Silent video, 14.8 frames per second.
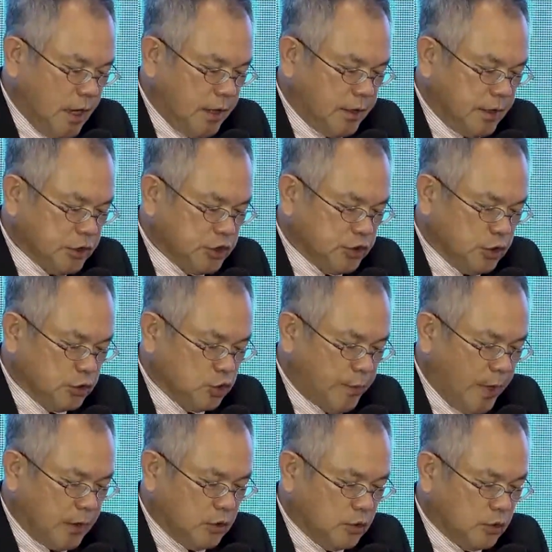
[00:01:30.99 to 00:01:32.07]
and National
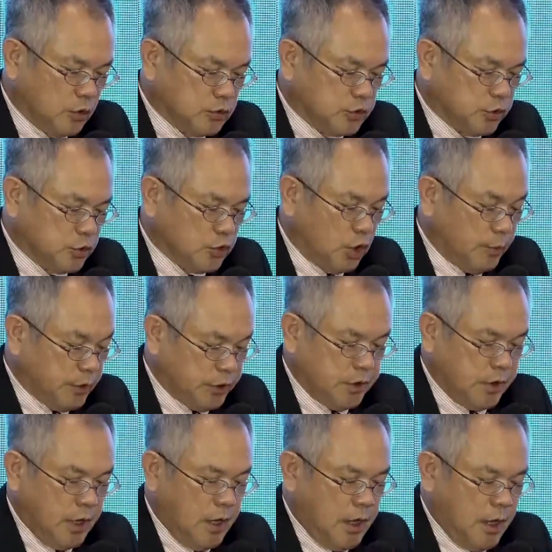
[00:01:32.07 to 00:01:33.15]
Tobacco Control
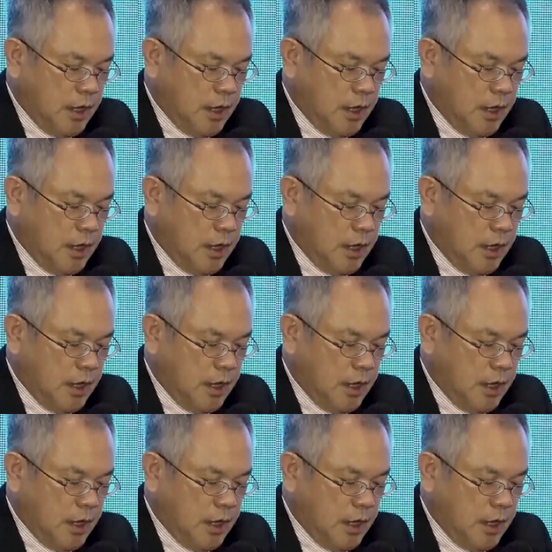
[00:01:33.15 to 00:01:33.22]
Committee,